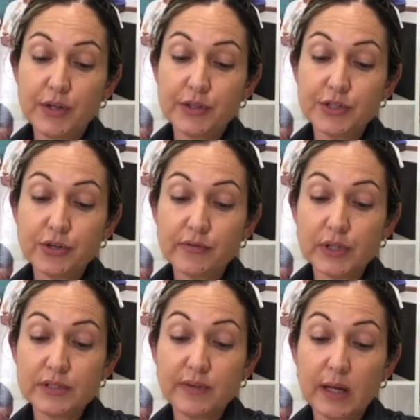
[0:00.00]
The
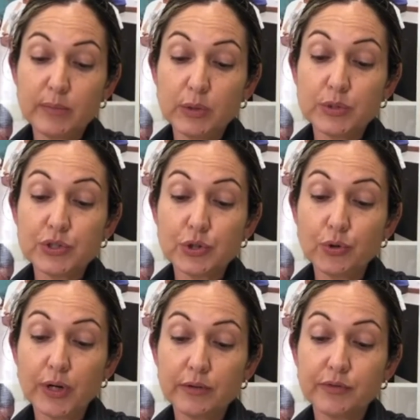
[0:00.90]
Zervos family was so
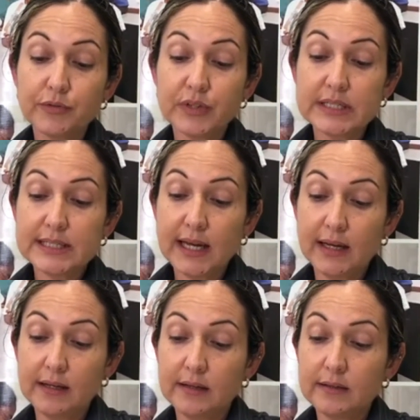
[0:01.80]
grateful for his
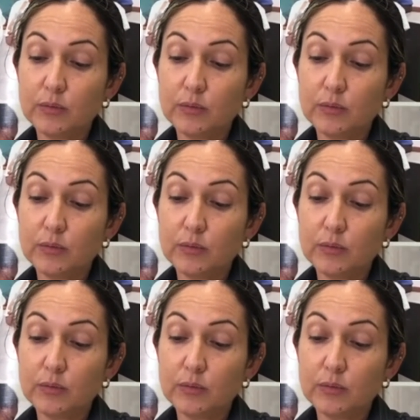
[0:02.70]
kindness